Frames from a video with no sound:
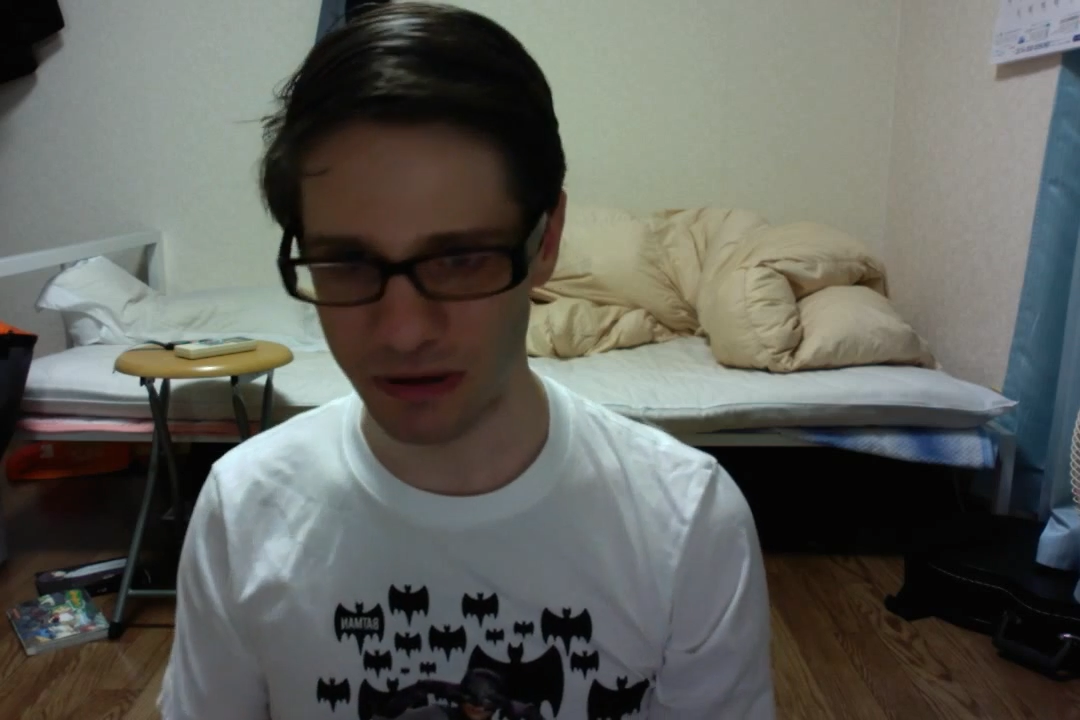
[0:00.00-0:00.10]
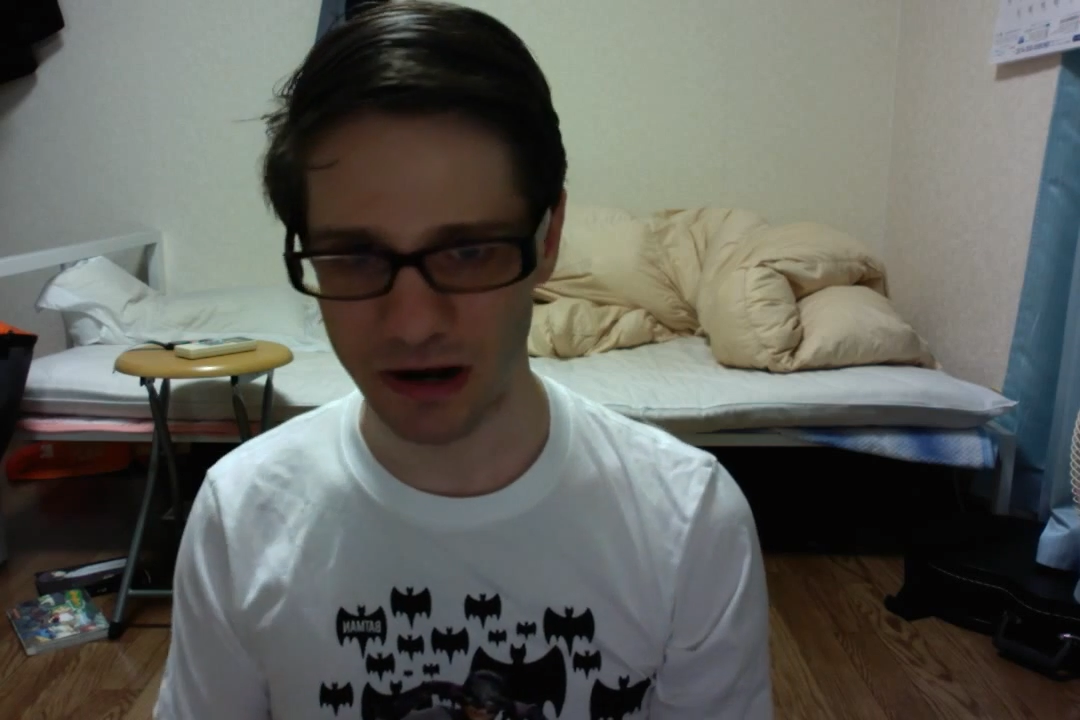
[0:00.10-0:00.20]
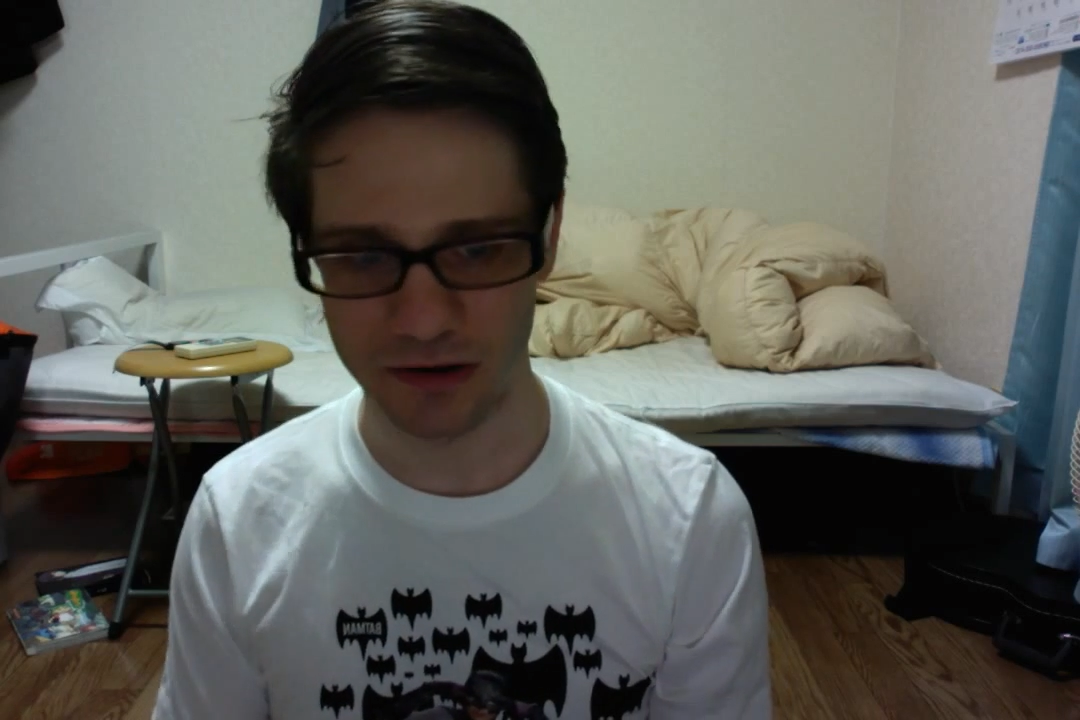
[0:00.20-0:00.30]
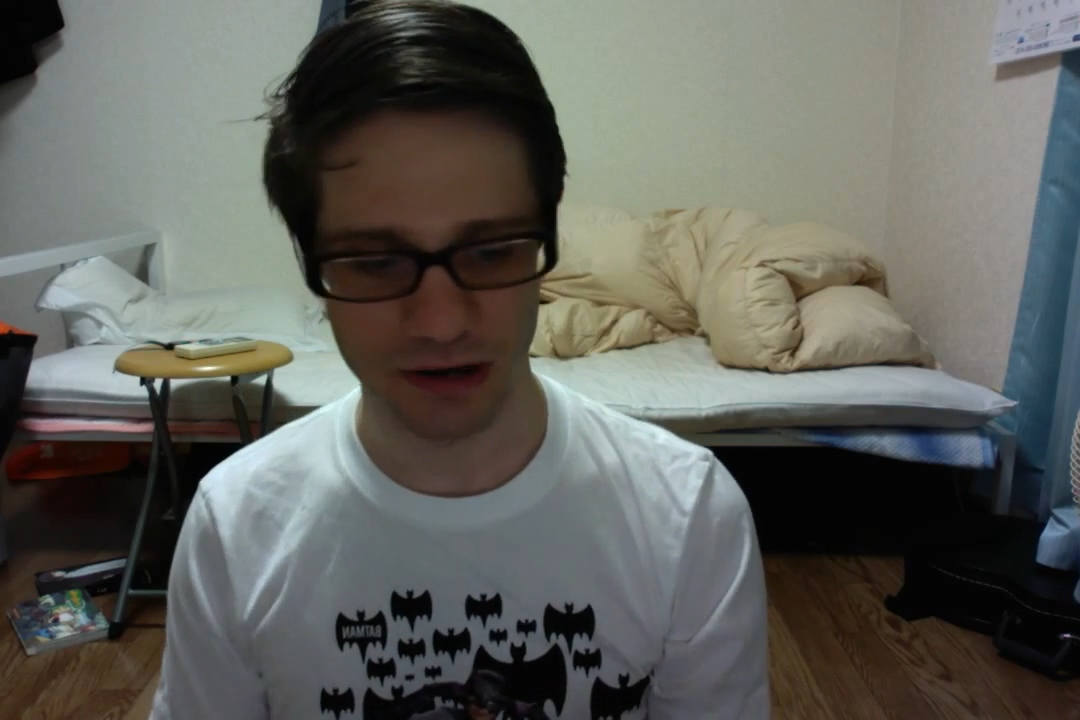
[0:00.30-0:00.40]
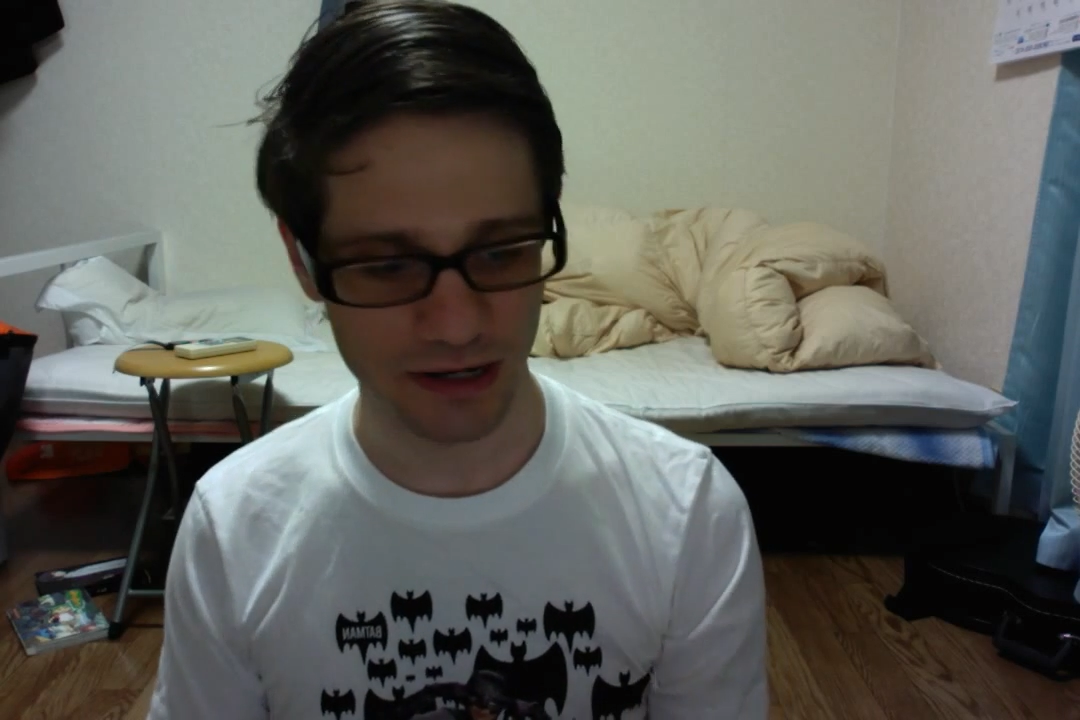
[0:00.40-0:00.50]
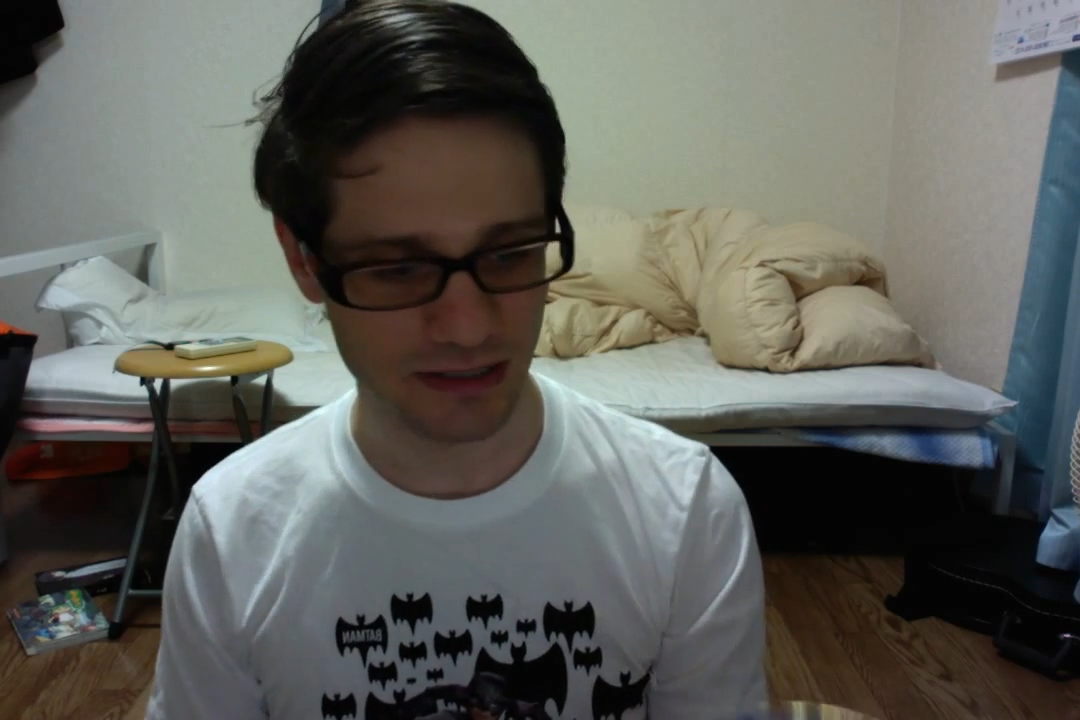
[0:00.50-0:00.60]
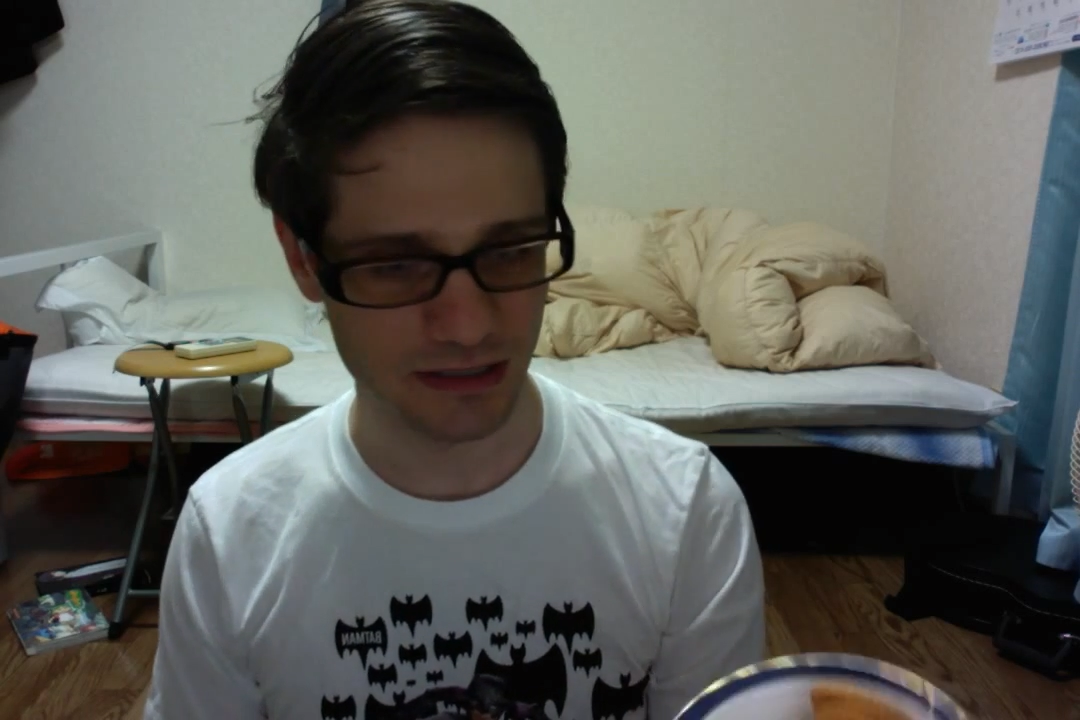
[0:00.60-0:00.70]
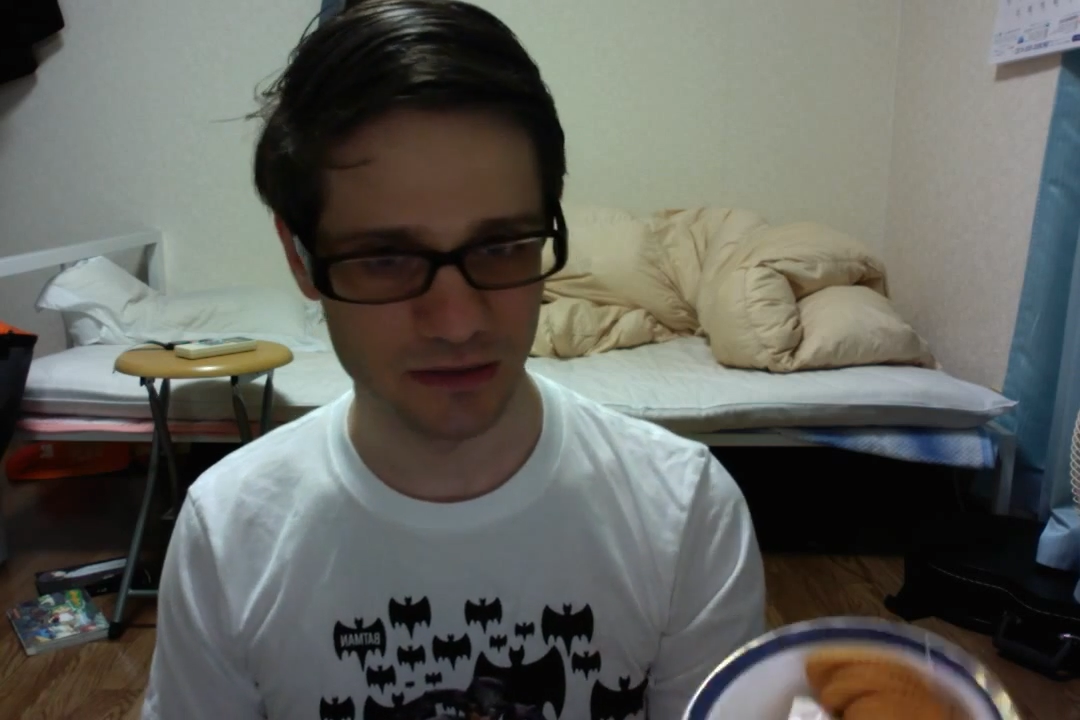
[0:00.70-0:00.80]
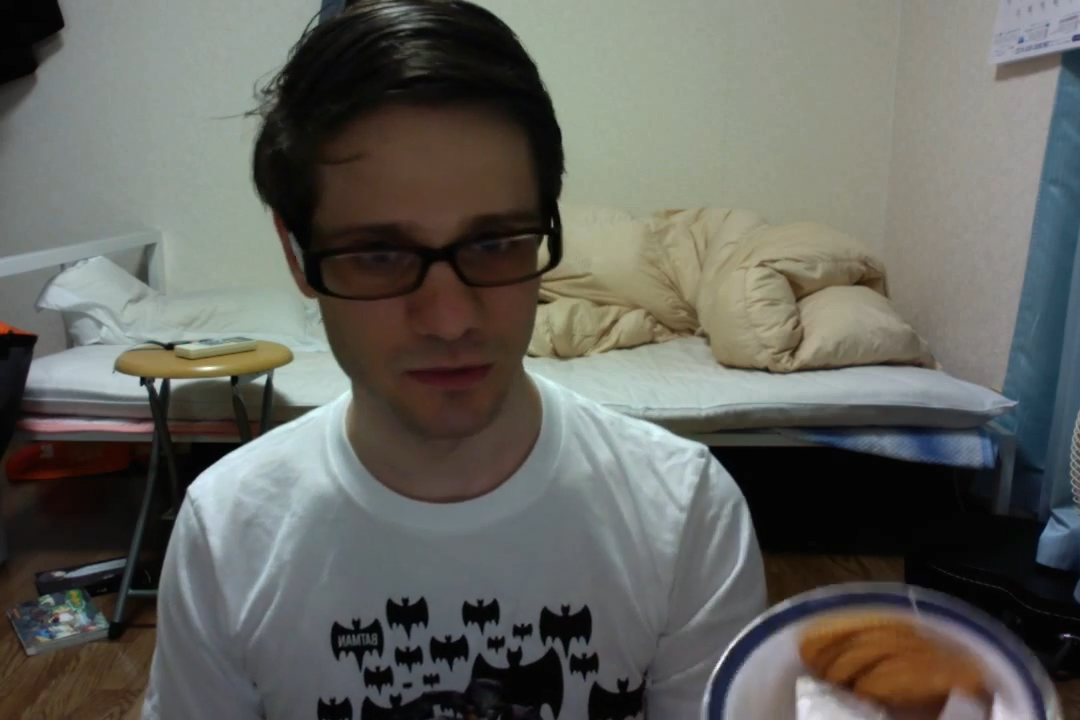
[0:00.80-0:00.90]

pair nicely